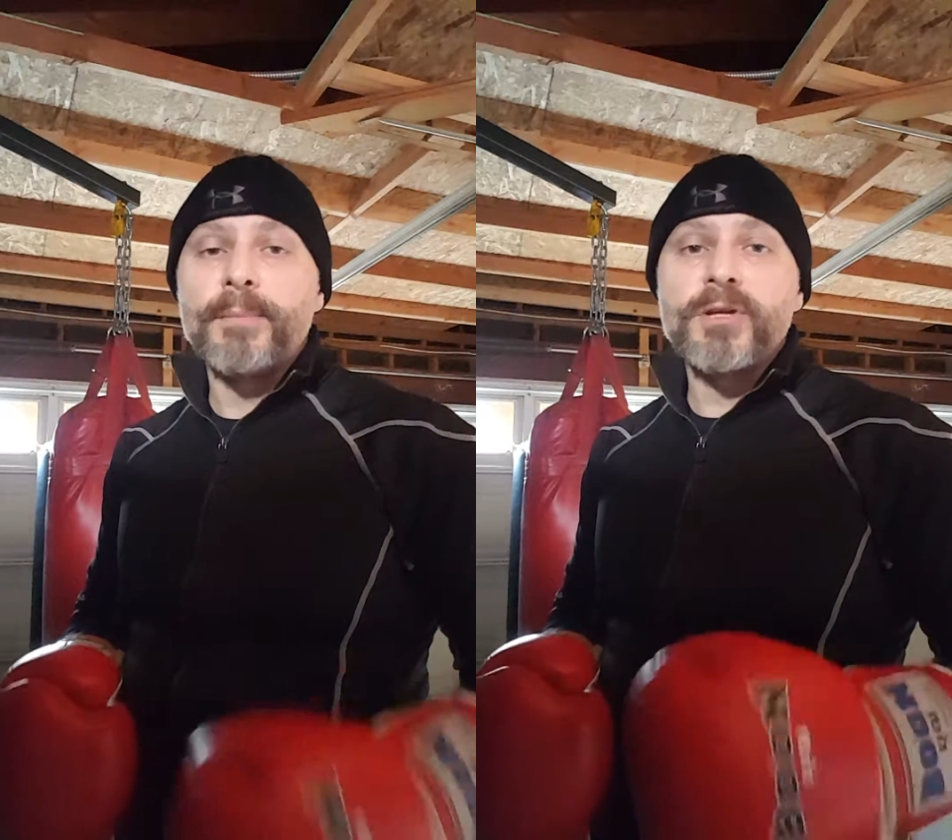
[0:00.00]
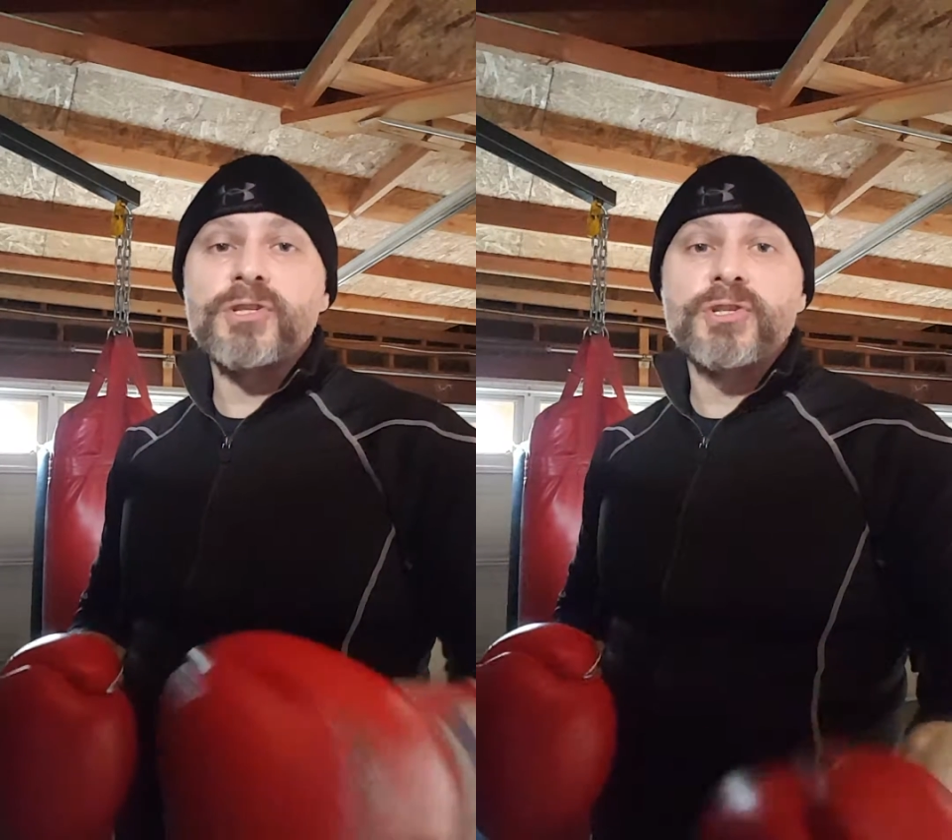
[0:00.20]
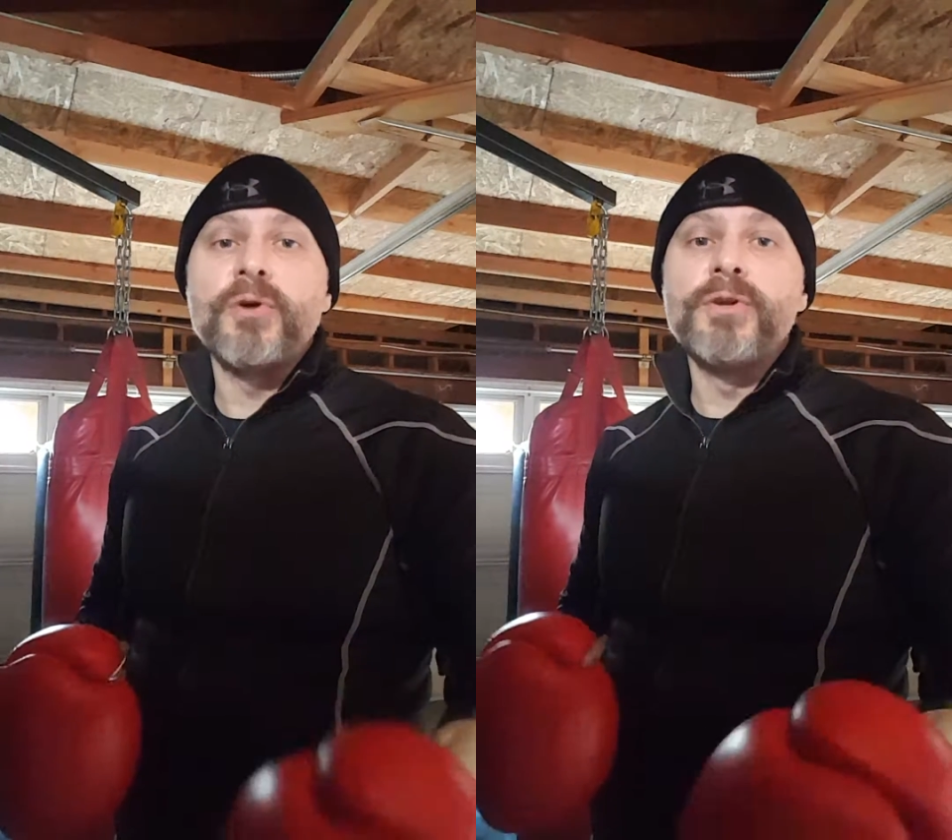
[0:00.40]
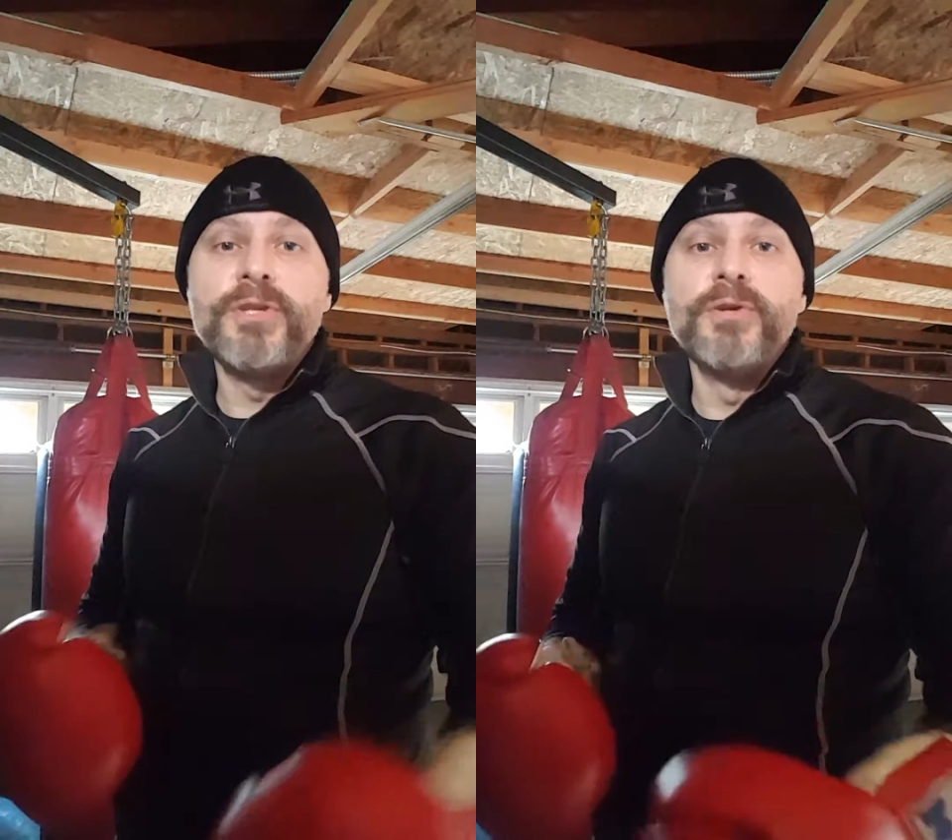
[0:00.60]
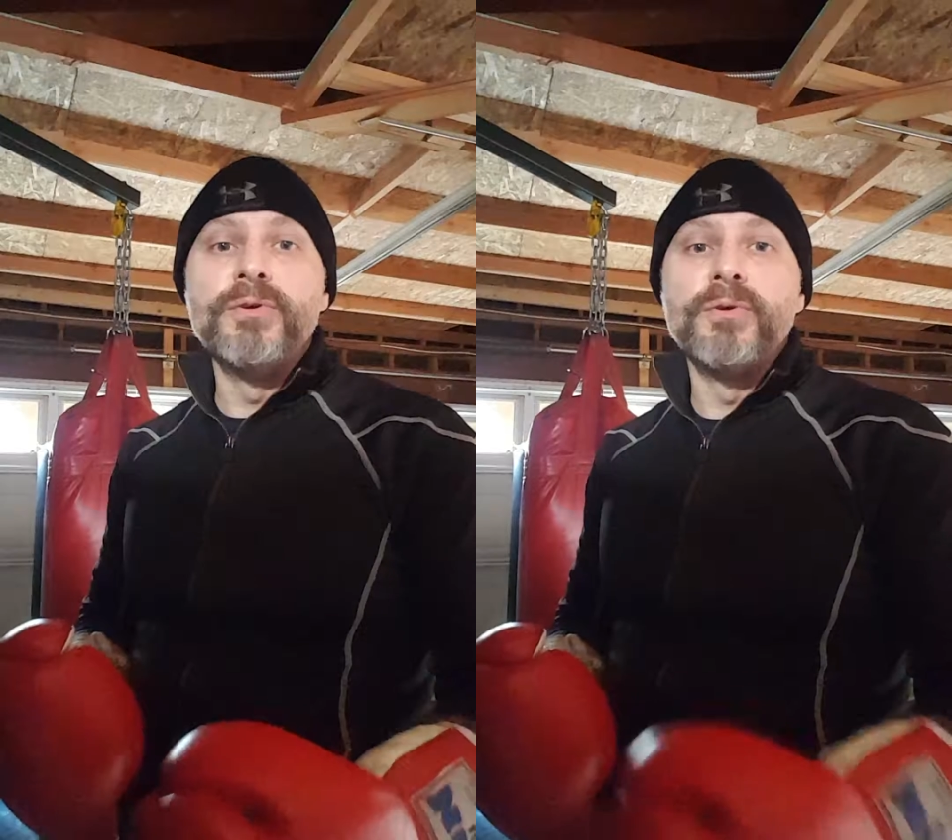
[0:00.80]
I'm going to show
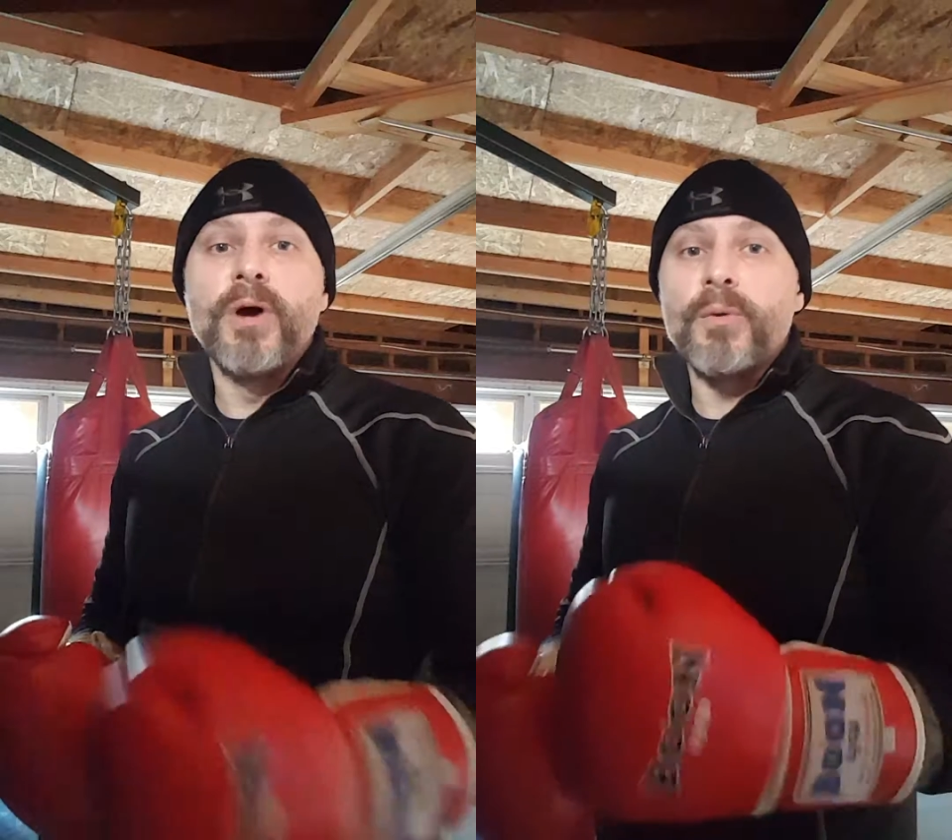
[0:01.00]
you